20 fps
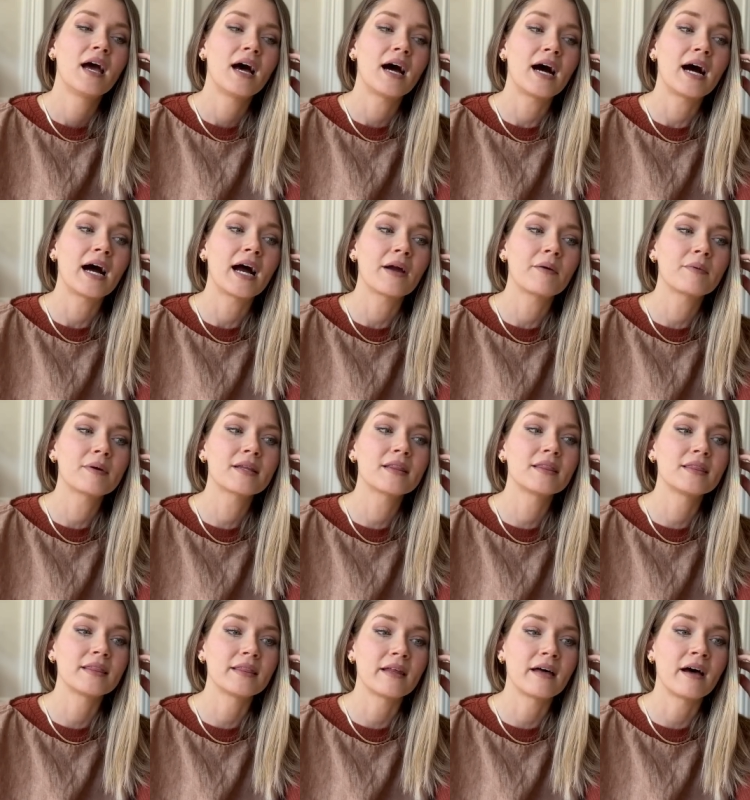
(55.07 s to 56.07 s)
I would
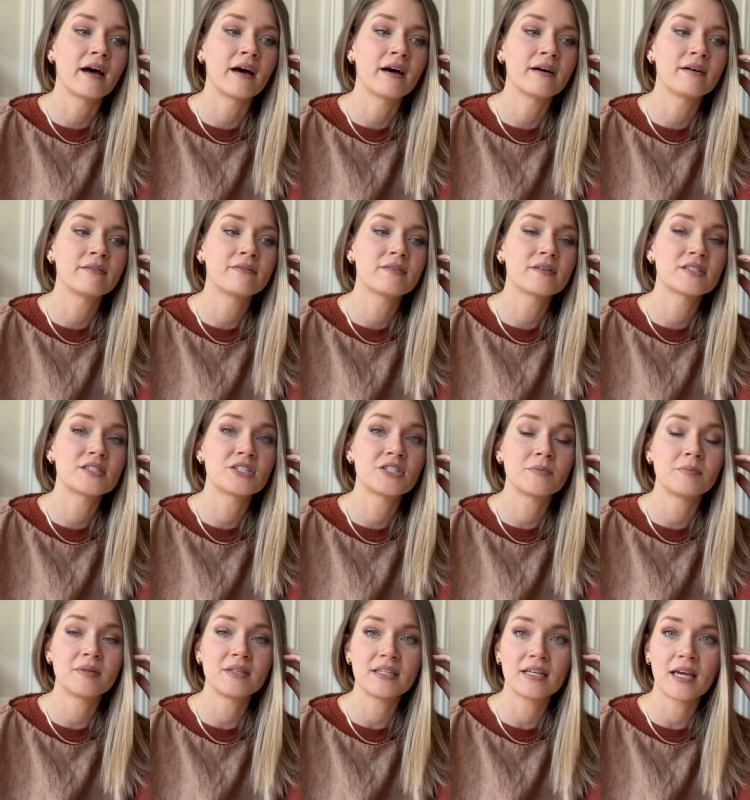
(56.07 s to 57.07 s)
love to
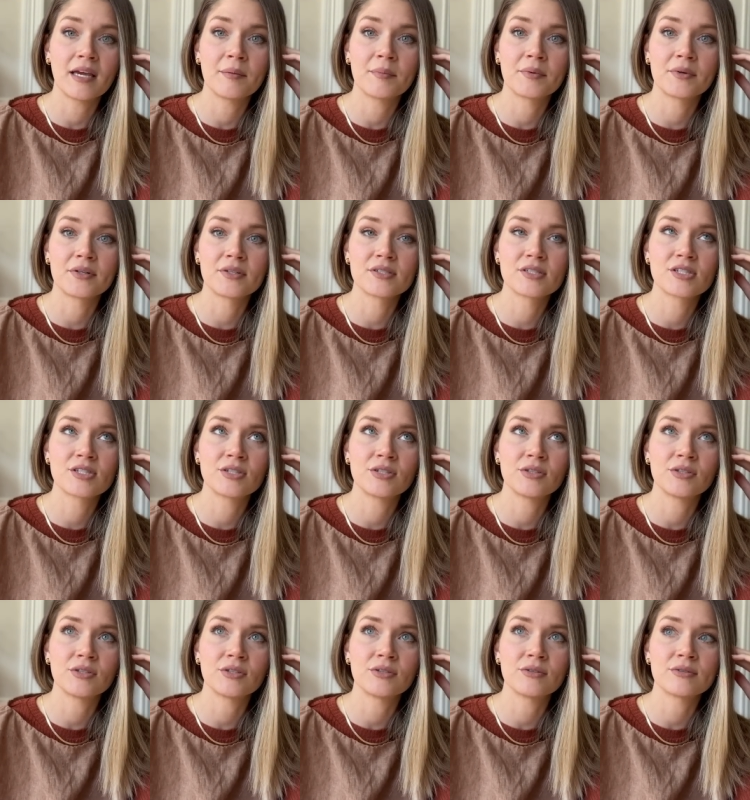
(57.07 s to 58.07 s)
be able
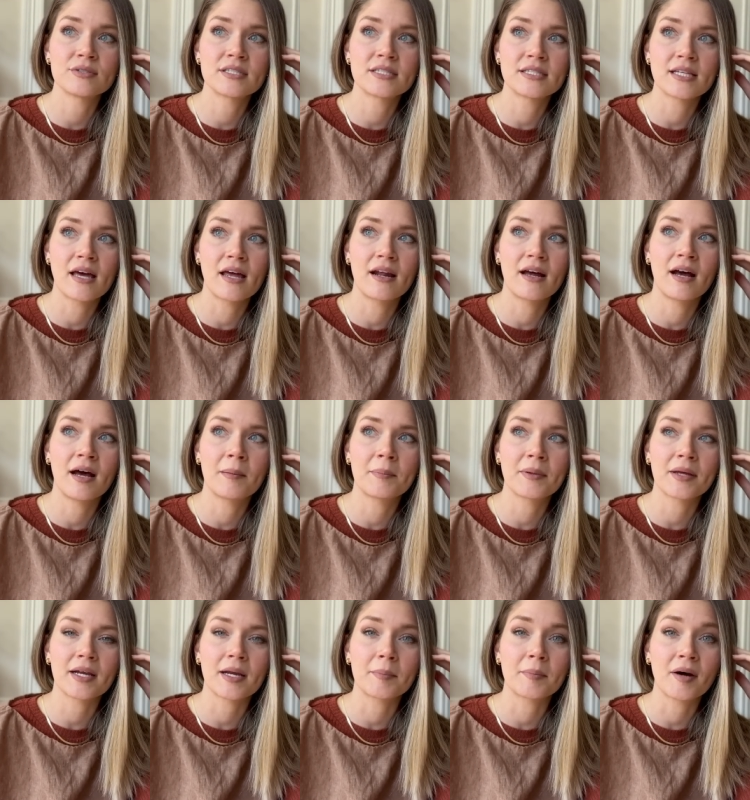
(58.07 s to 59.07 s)
to set up
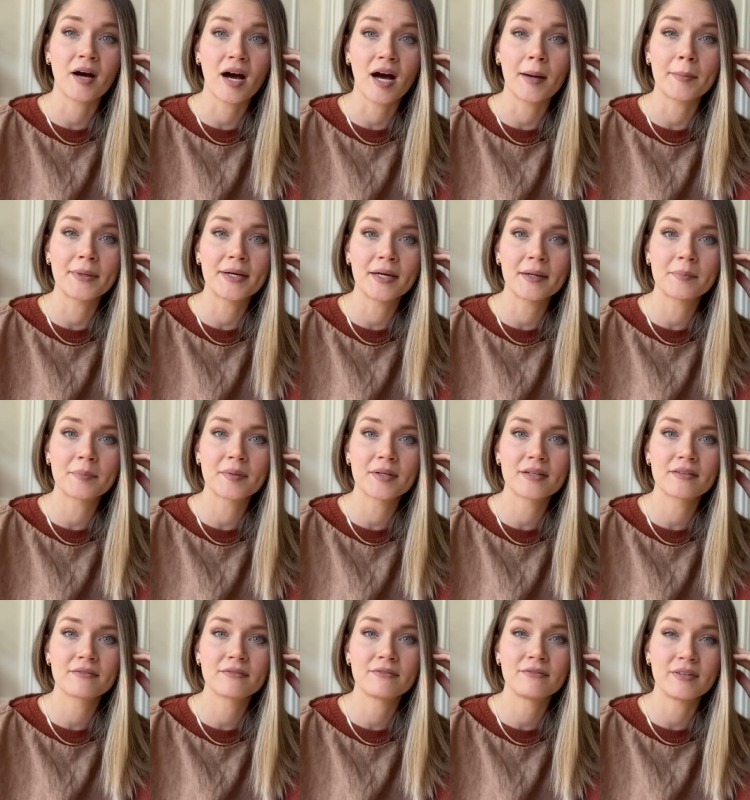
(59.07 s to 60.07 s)
like a pop-up
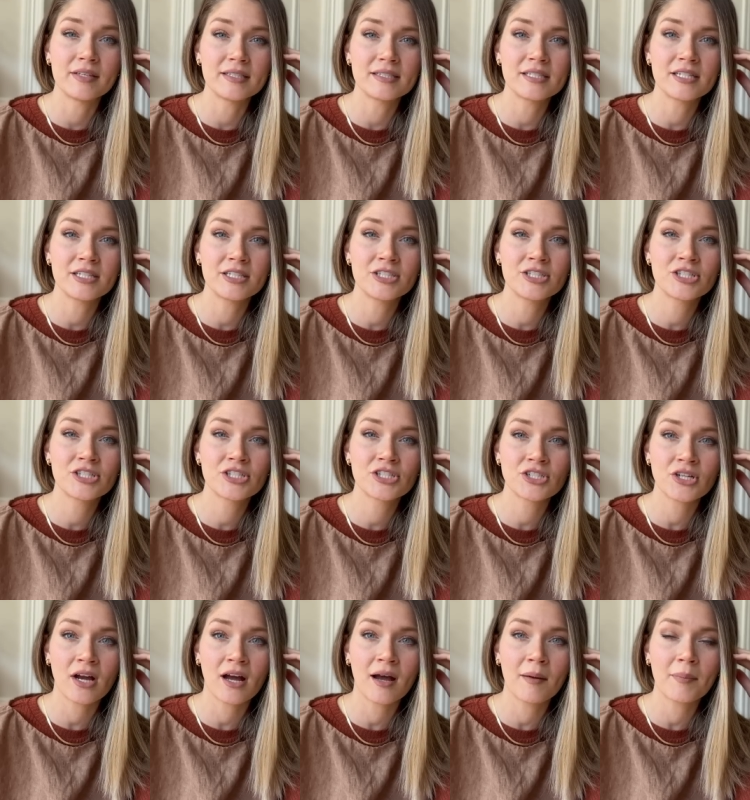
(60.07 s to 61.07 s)
vintage
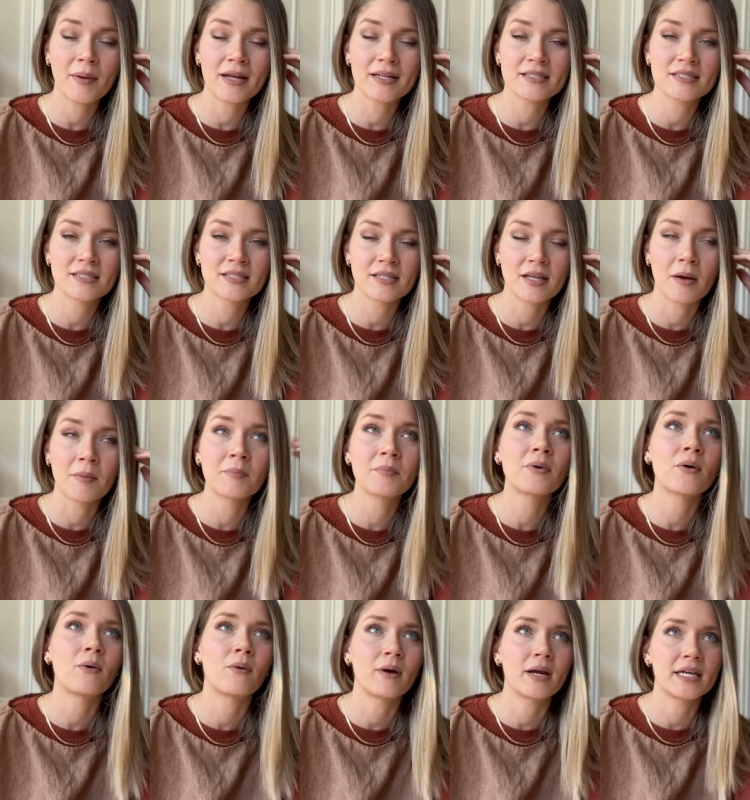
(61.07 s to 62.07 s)
shop at some
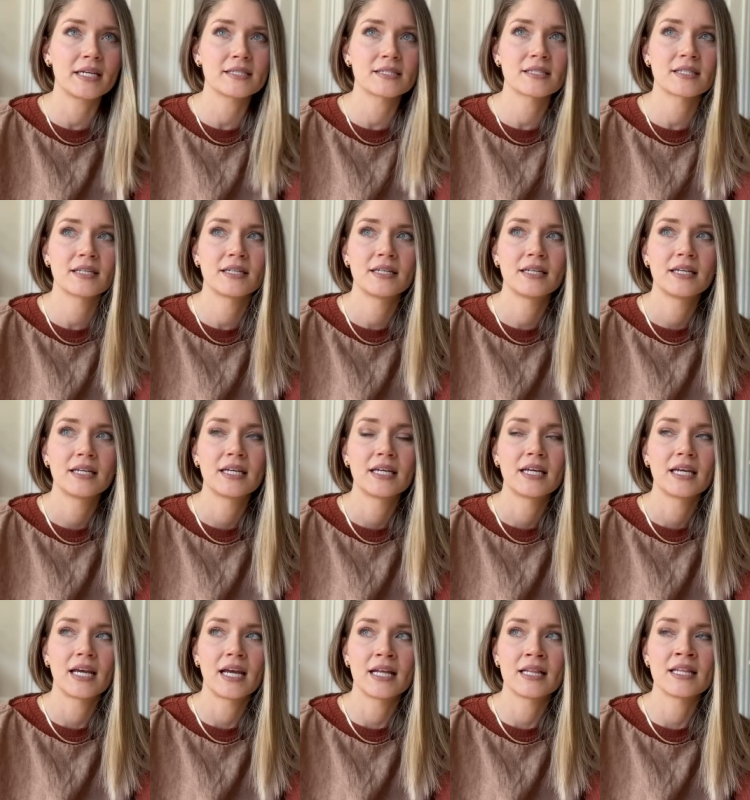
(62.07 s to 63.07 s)
point
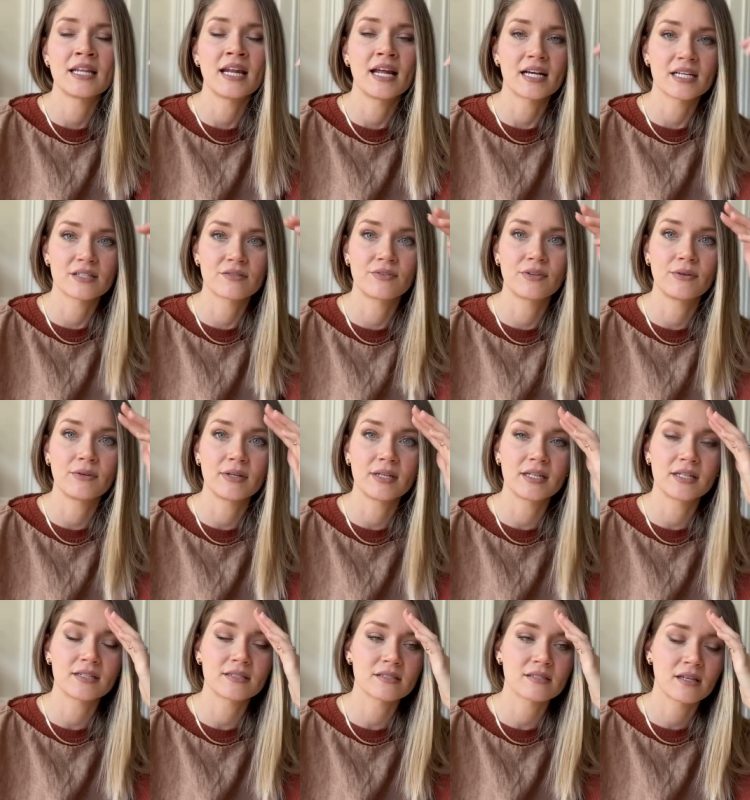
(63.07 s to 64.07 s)
in the next few
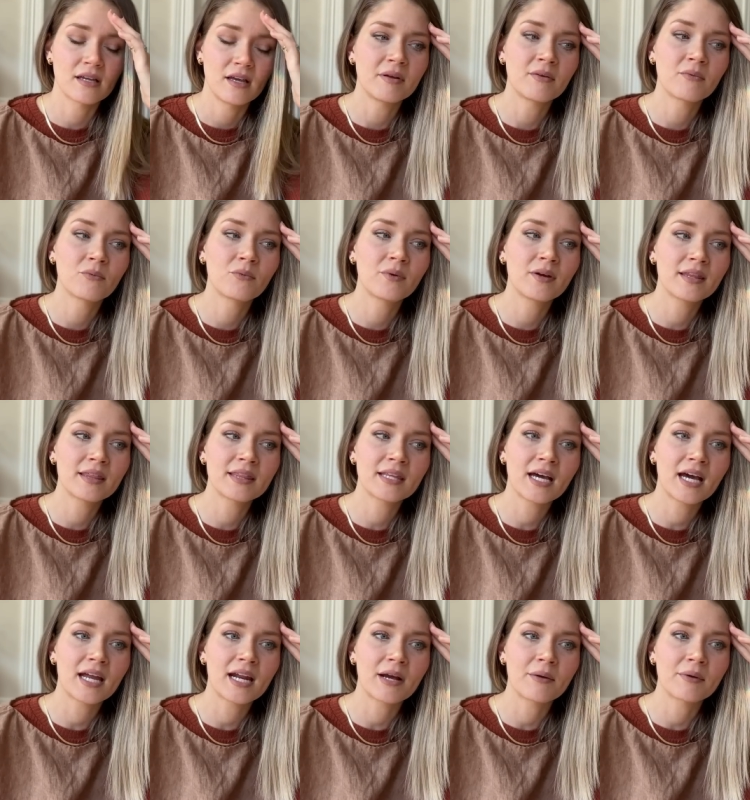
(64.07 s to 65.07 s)
years. And with
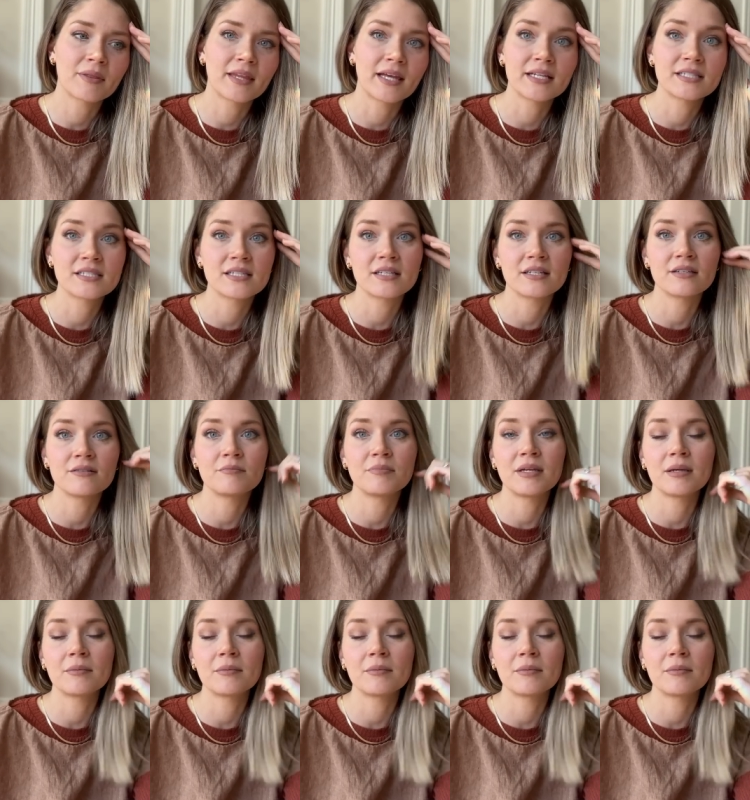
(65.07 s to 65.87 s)
that, I would like to be